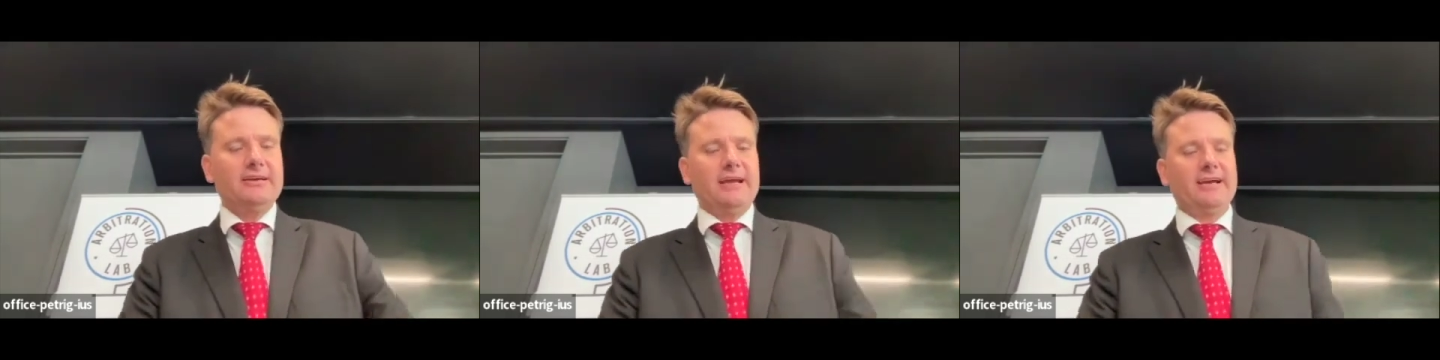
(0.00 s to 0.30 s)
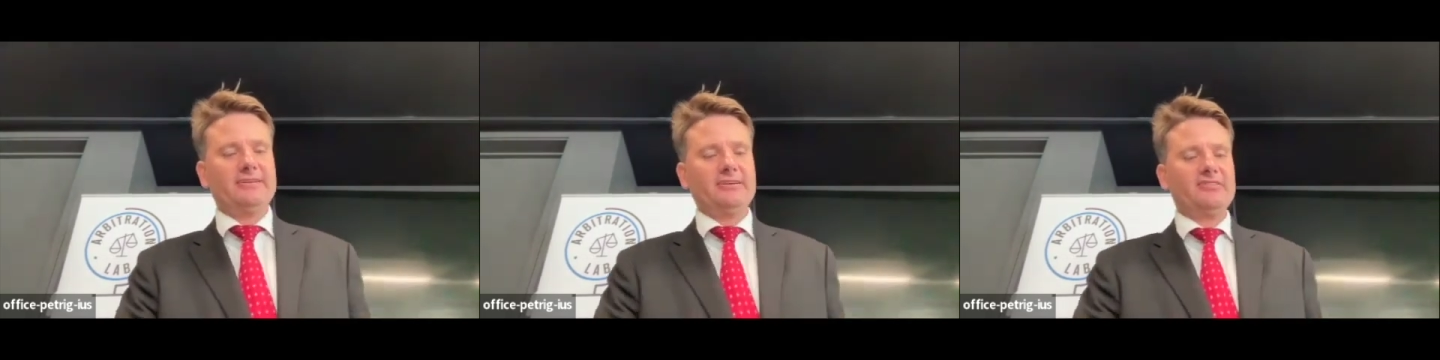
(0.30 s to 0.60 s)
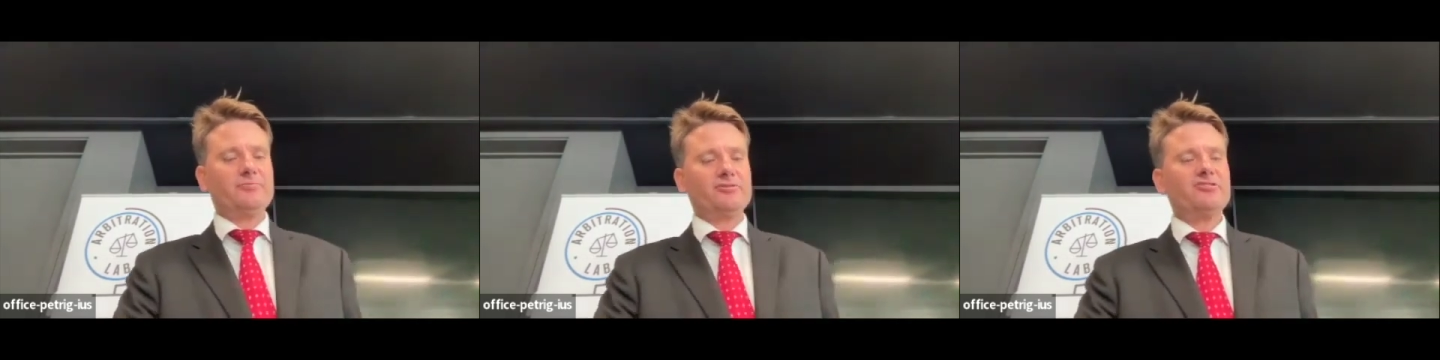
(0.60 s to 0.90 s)
and
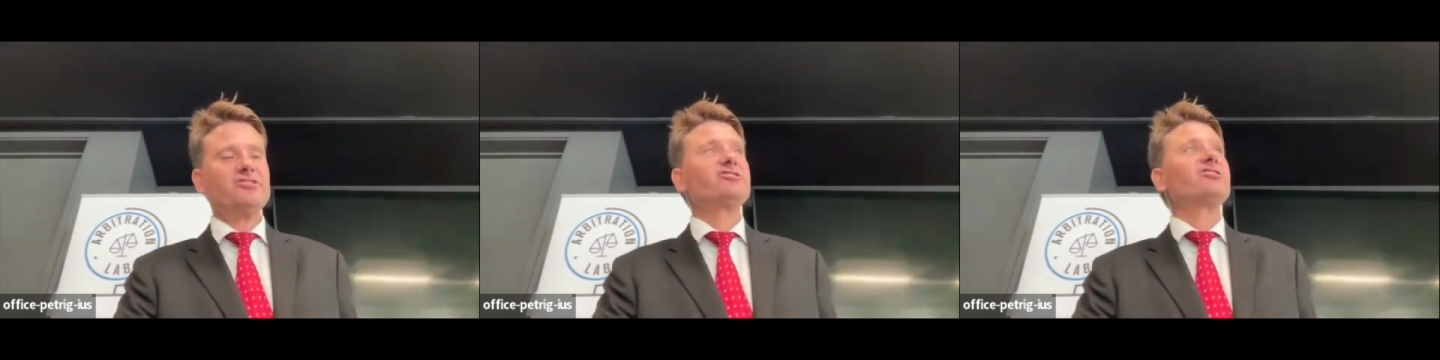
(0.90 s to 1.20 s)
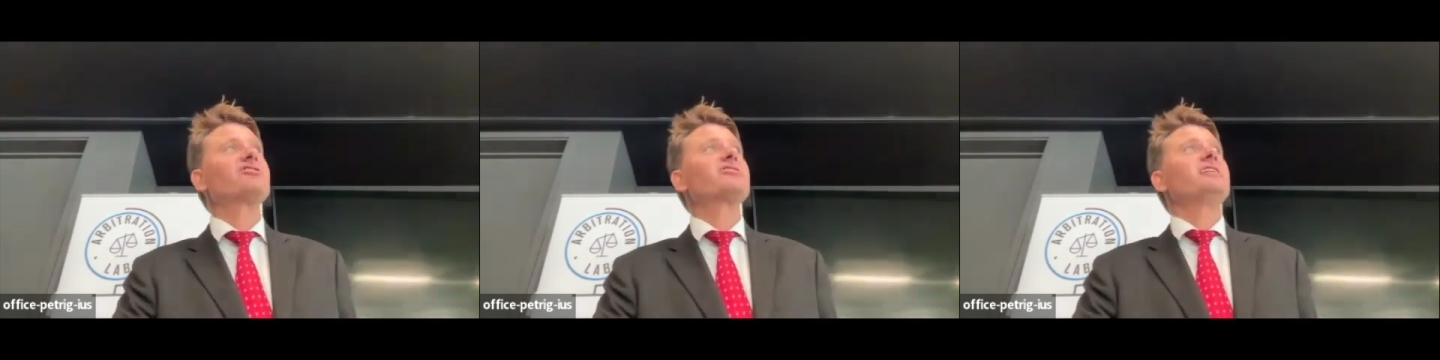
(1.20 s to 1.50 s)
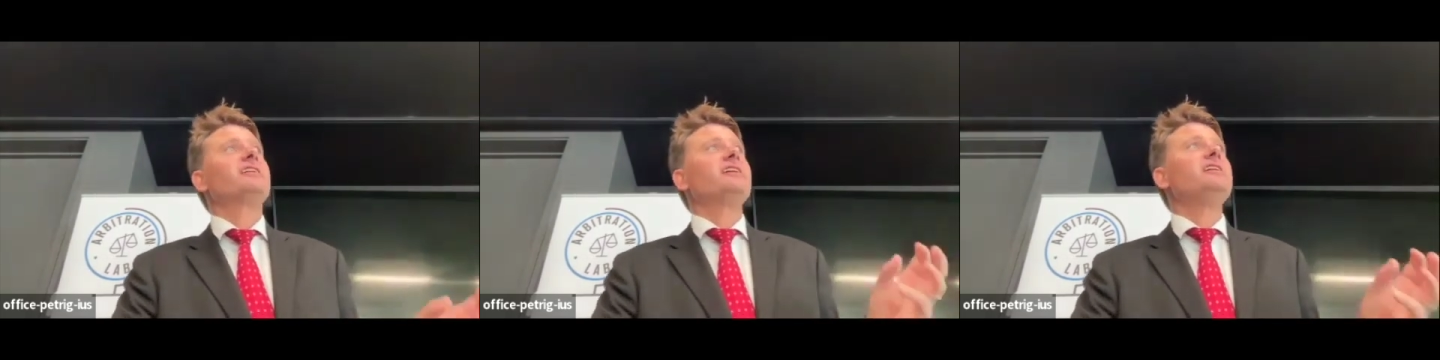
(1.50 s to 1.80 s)
its procedures
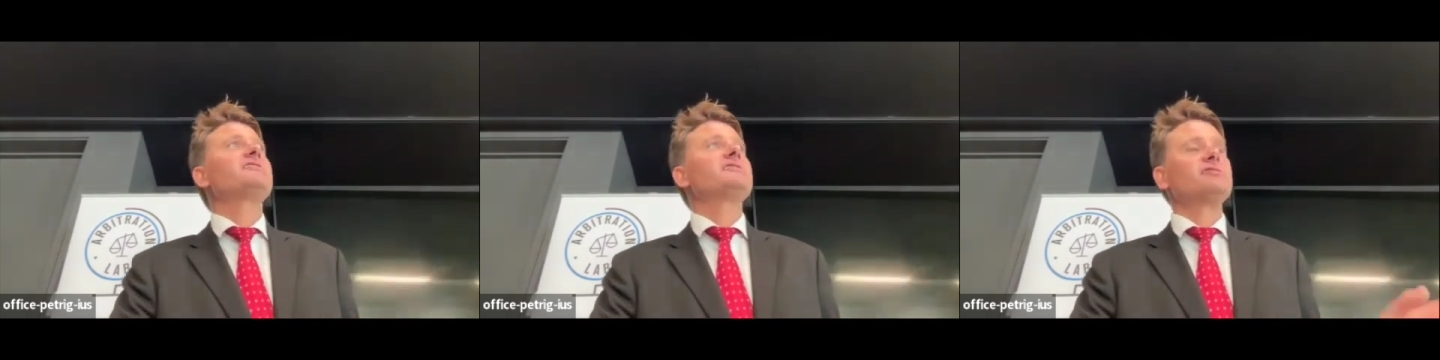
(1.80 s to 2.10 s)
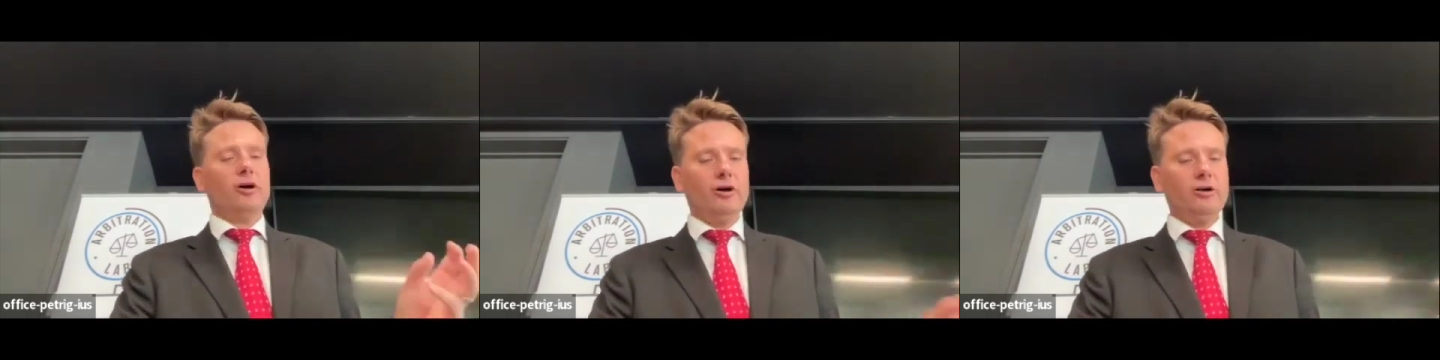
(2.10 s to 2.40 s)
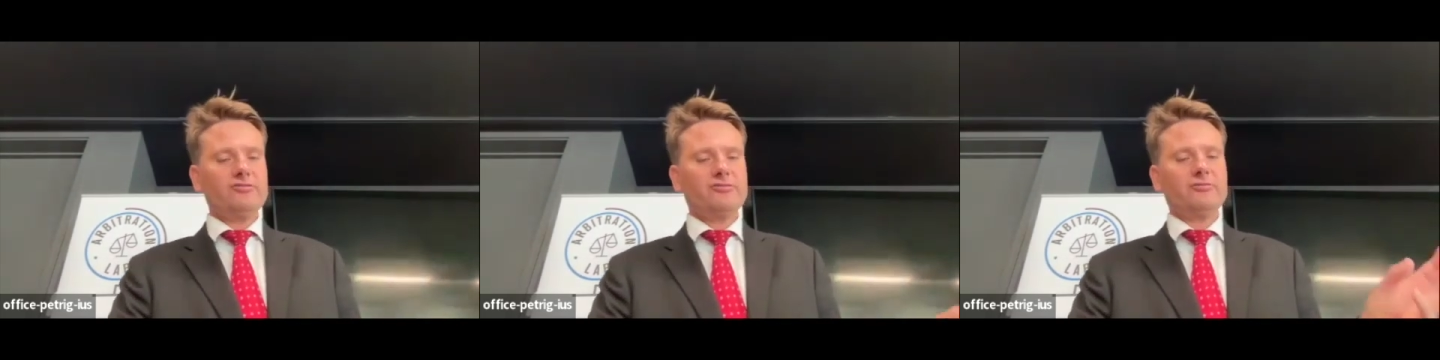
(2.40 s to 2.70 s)
isn't
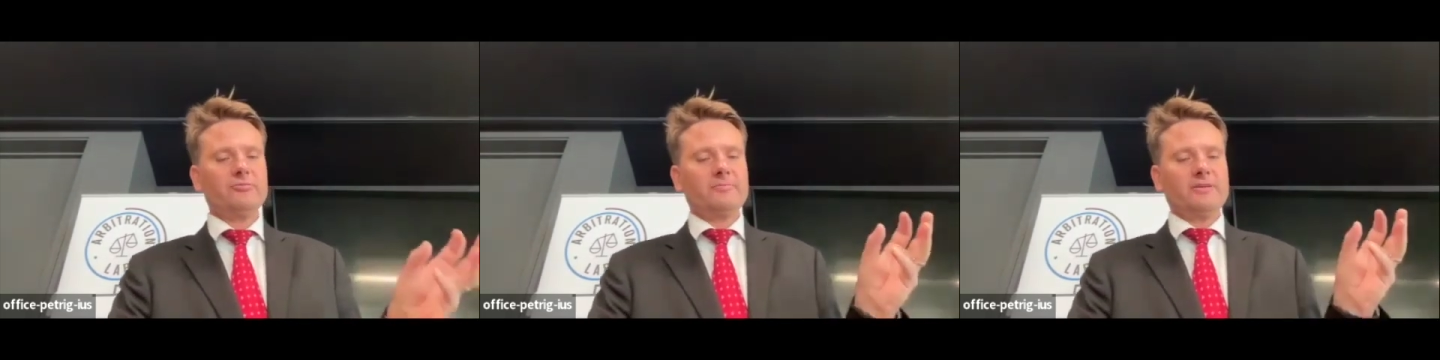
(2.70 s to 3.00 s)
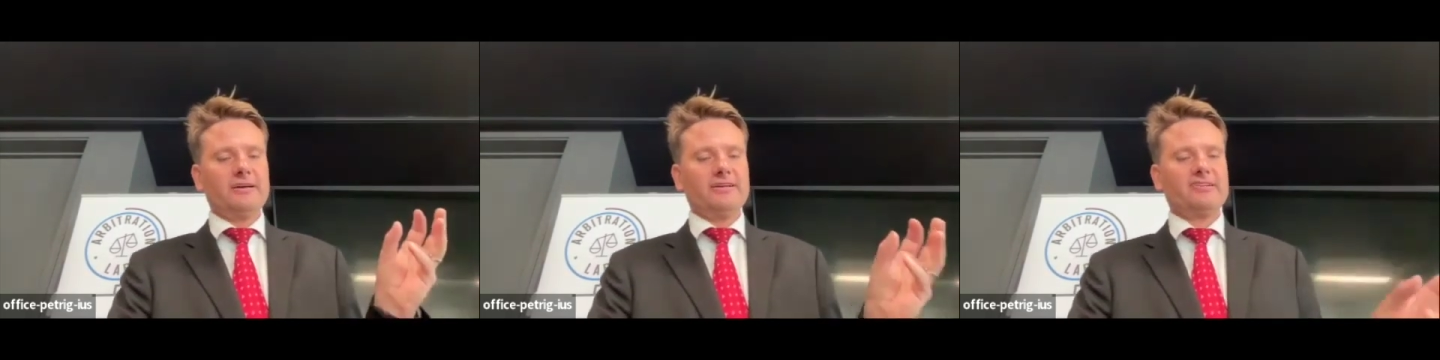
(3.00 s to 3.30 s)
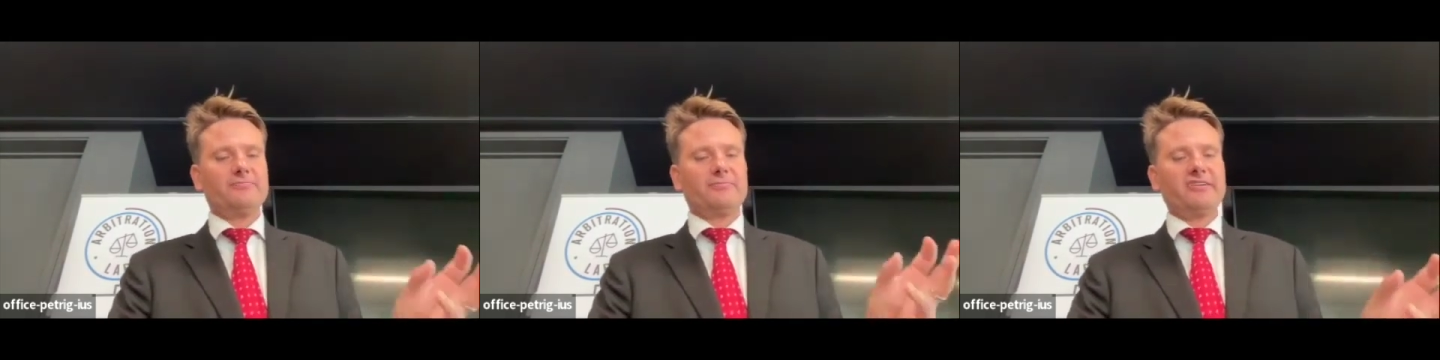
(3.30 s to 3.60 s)
also an
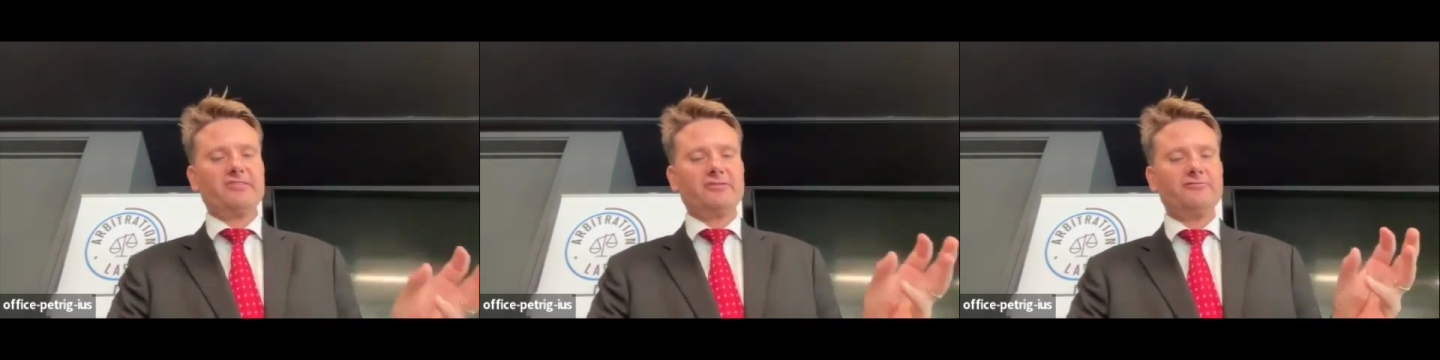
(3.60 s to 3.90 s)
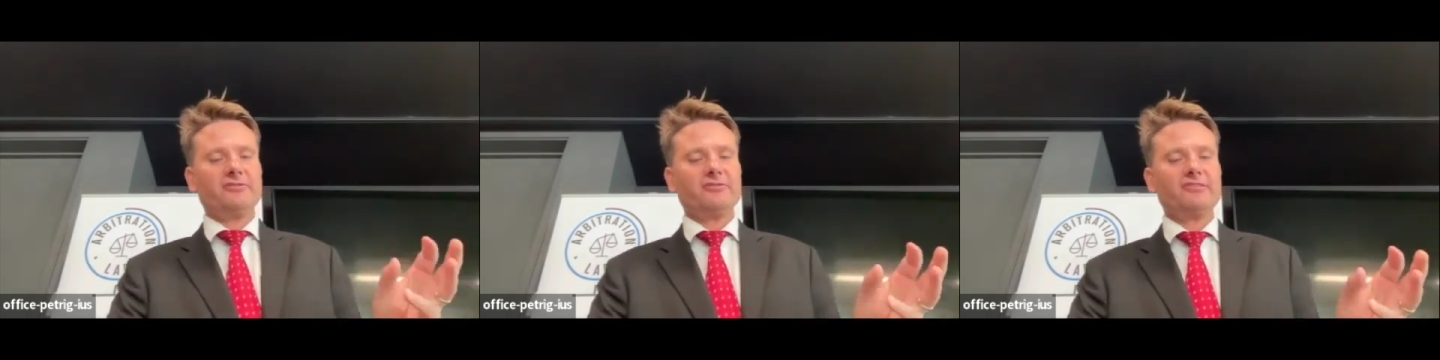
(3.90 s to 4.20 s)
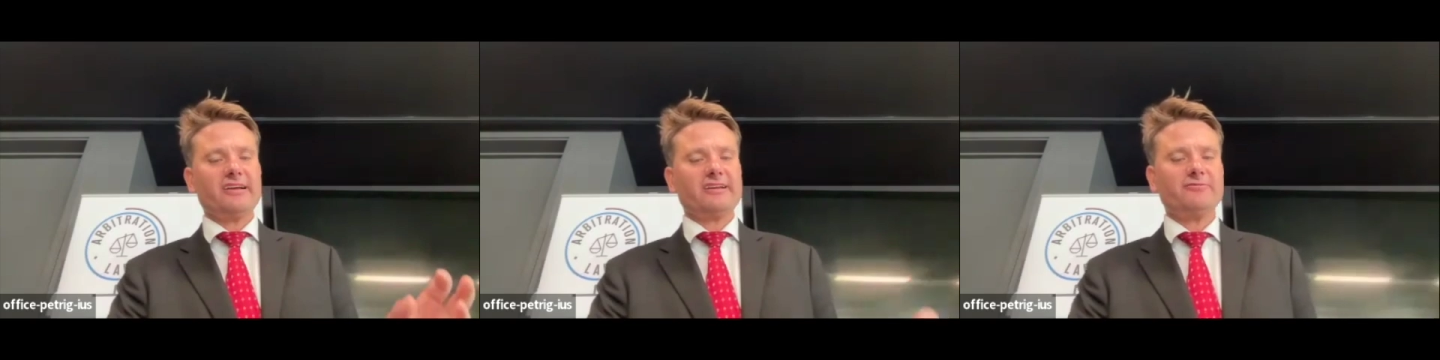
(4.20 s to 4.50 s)
expression of
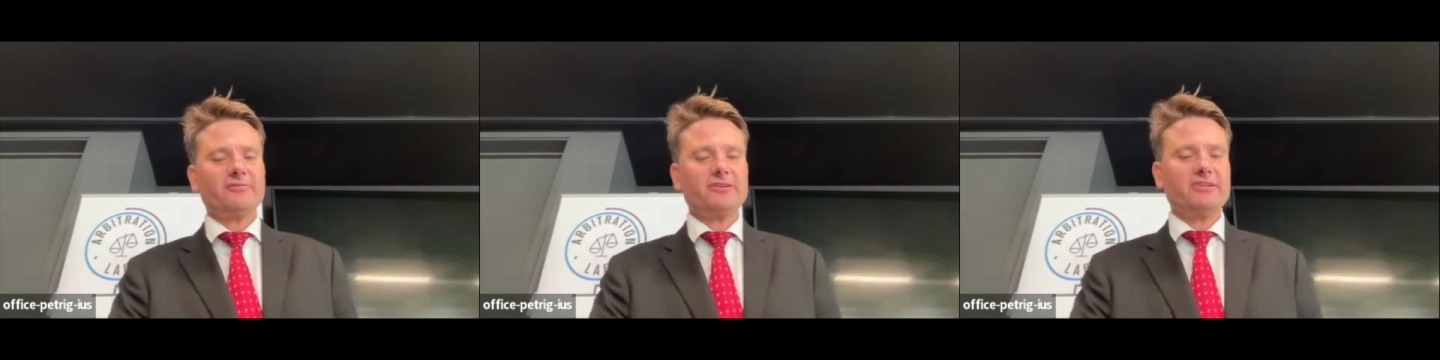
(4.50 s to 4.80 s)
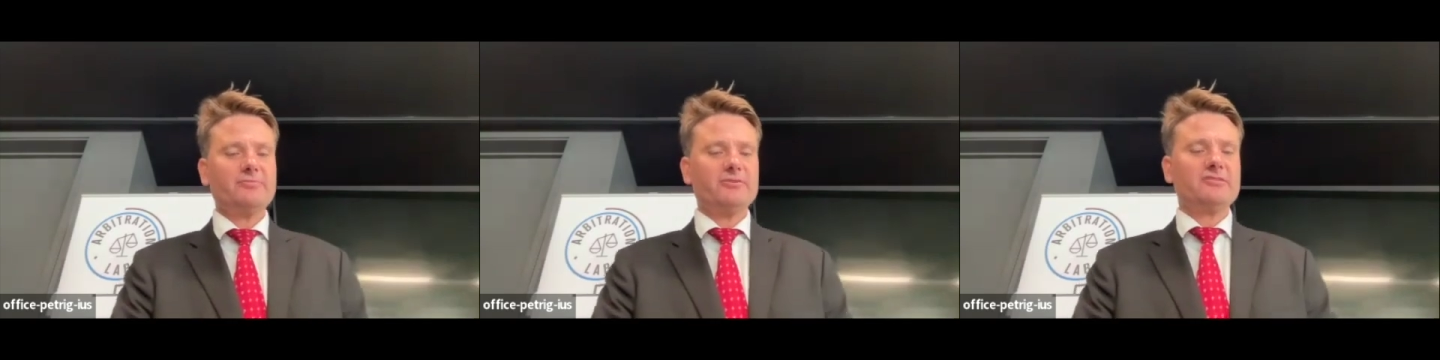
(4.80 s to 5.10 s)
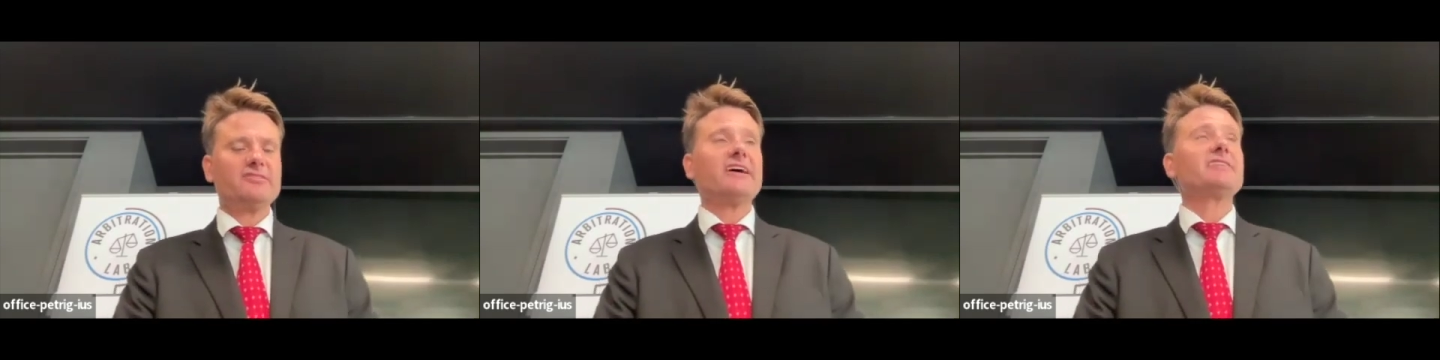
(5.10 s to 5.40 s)
consent for
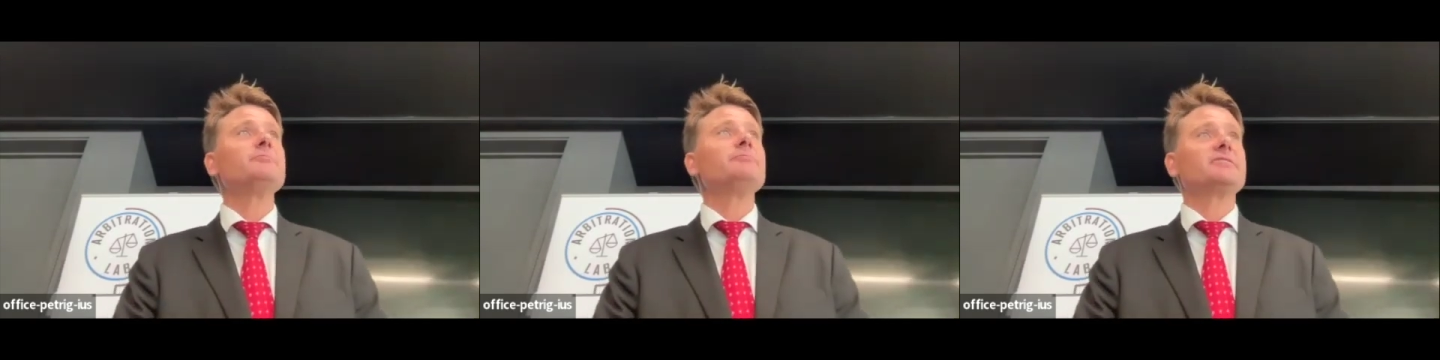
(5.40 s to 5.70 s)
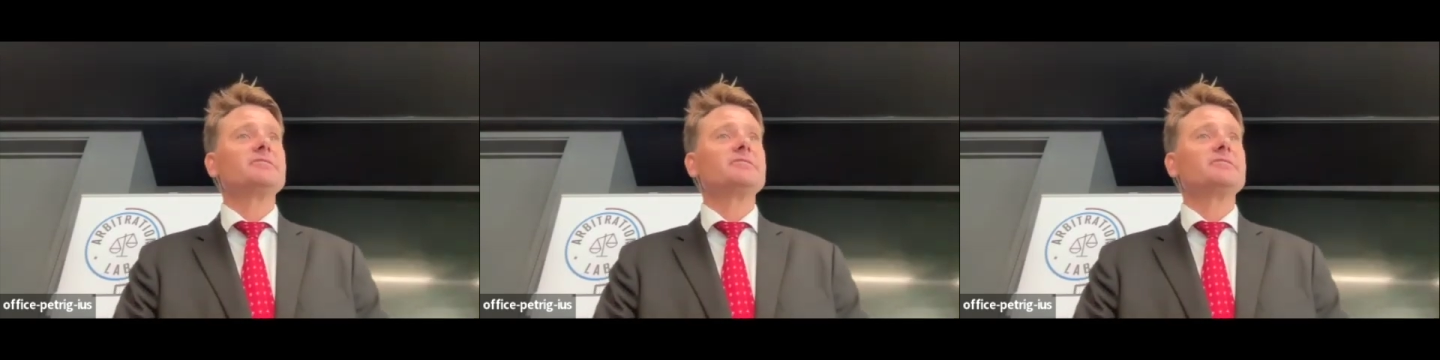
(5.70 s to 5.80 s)
dispute settlement.